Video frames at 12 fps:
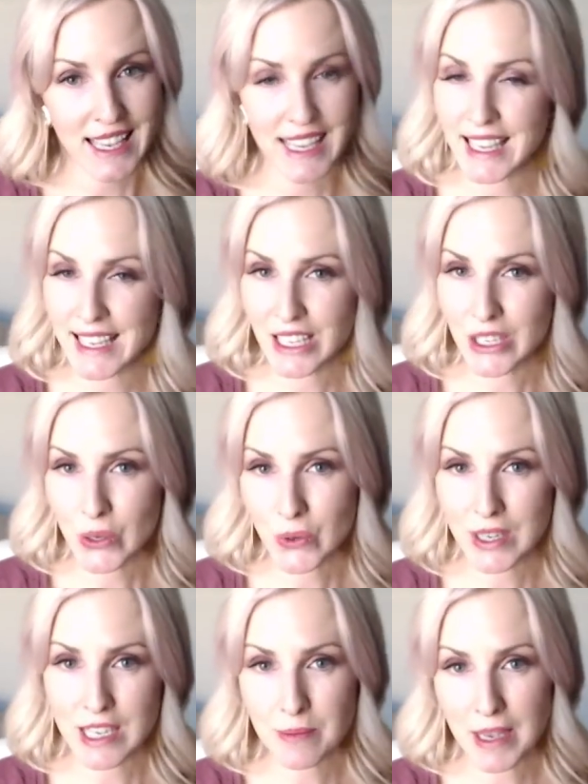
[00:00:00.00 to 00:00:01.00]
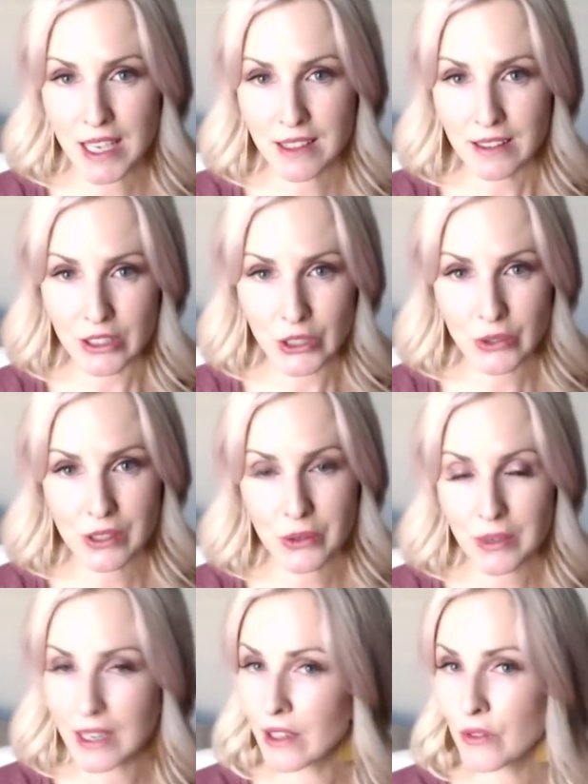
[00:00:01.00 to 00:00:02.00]
In your email, you can
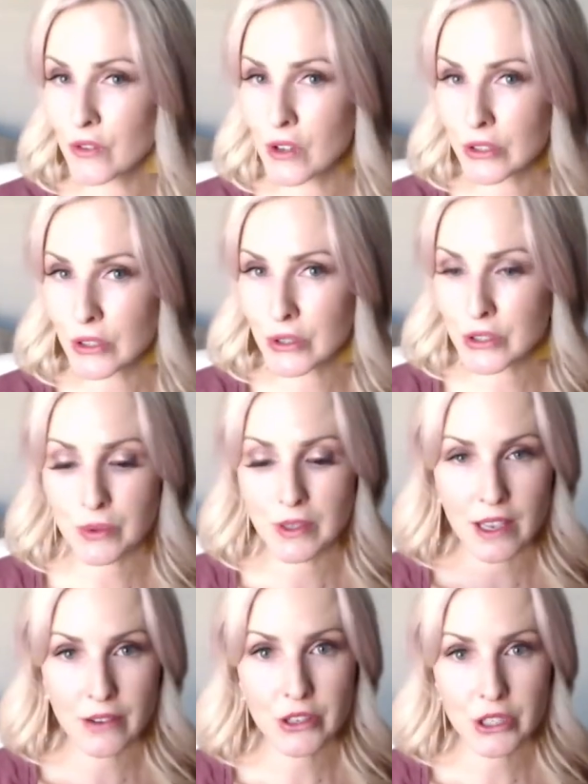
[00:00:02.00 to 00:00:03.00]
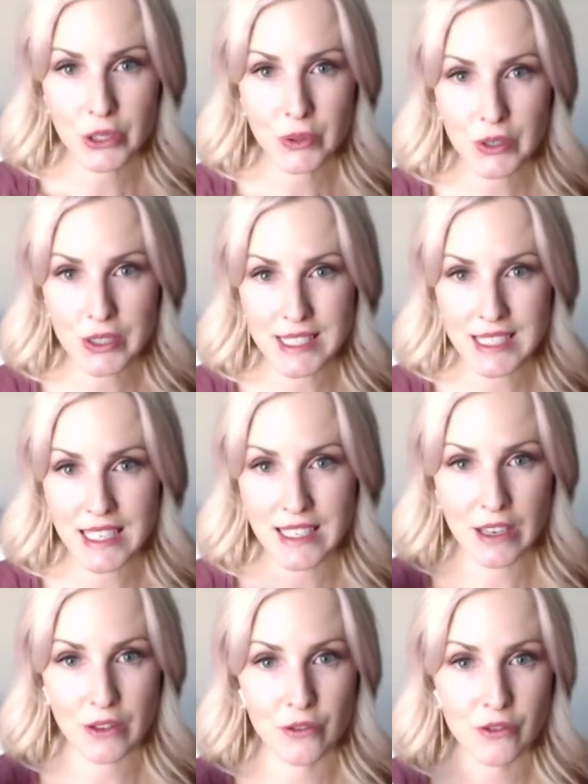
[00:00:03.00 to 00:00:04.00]
create a folder so whenever you are seeing
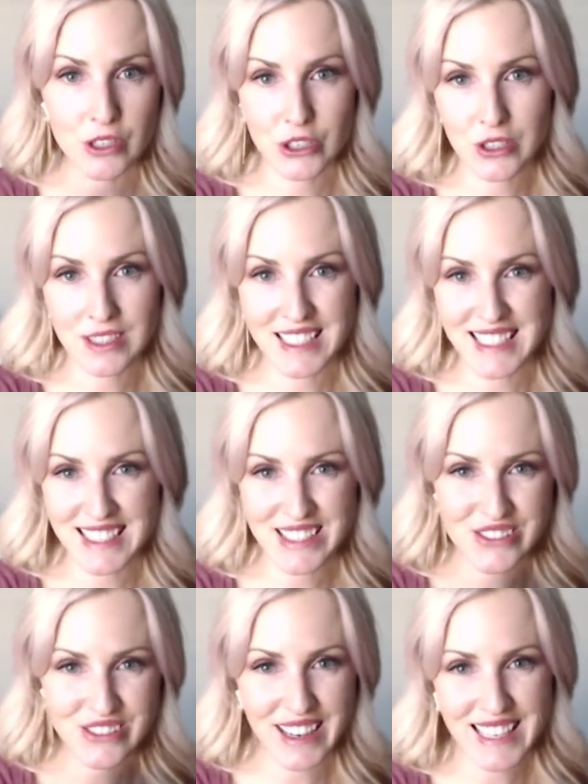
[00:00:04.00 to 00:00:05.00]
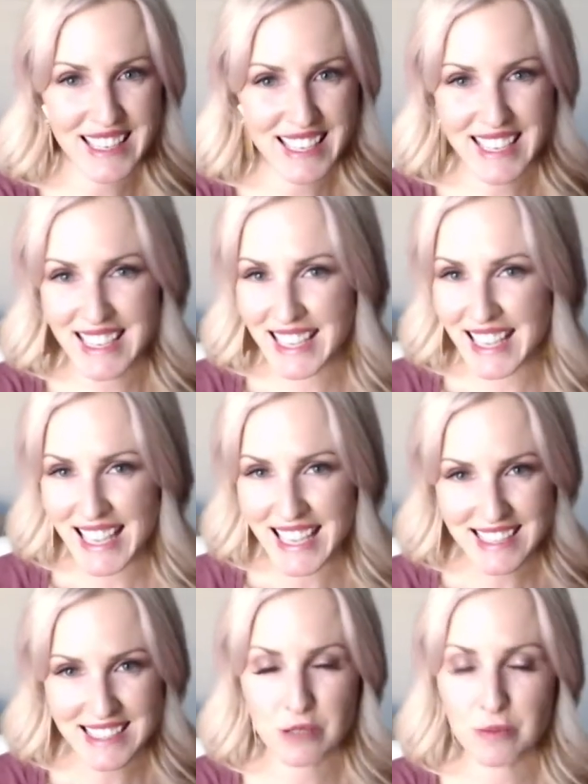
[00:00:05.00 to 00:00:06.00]
a visually striking,
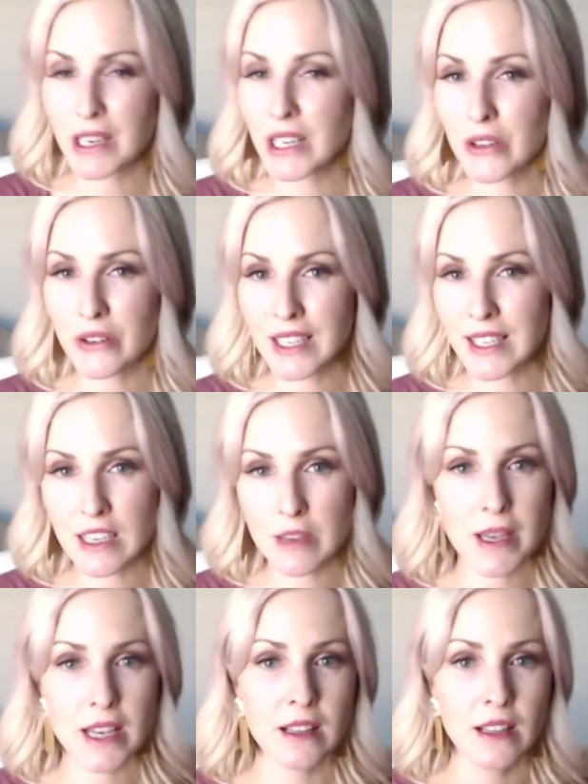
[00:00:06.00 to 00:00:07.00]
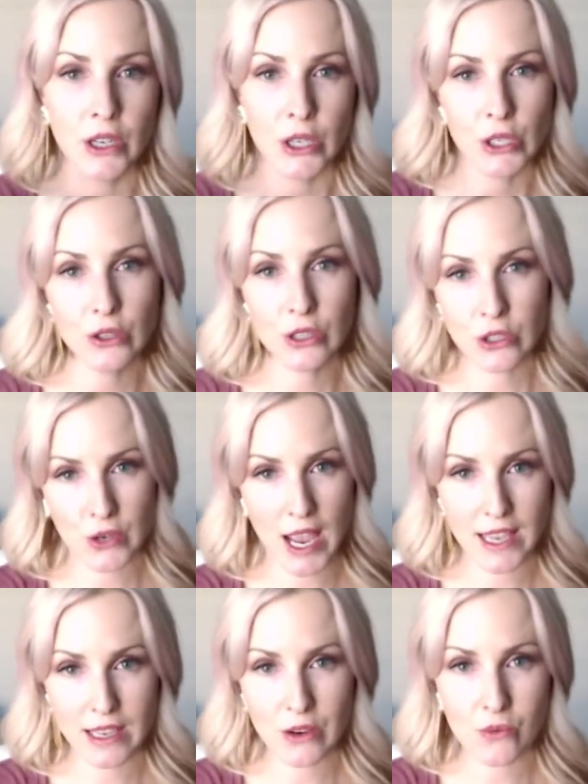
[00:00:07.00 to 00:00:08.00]
inspiring email, you can
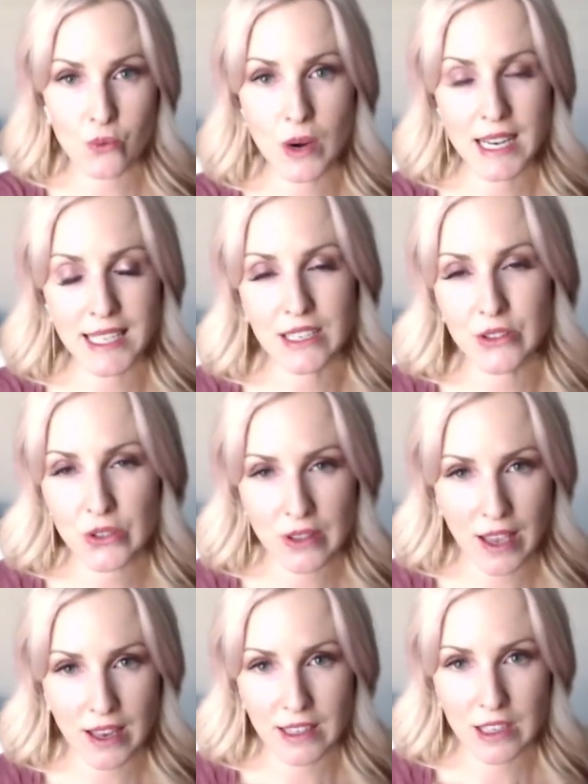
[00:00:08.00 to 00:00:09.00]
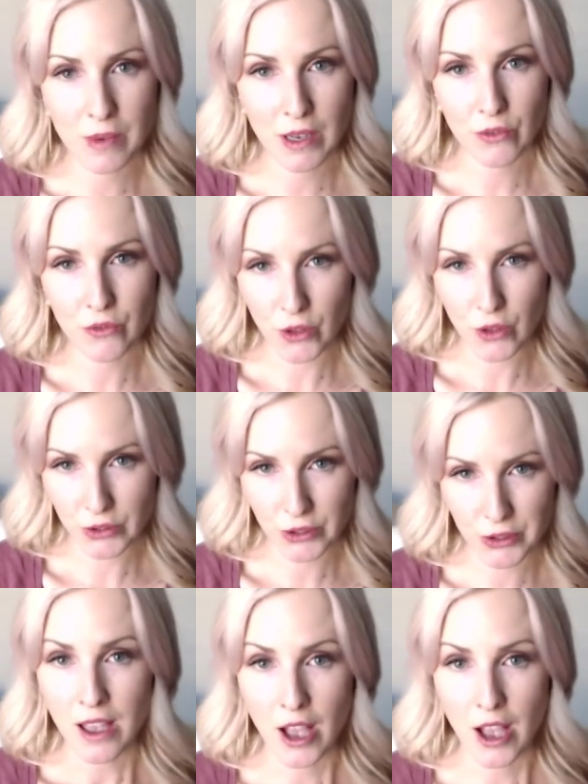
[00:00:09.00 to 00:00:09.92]
drag it right into that email folder.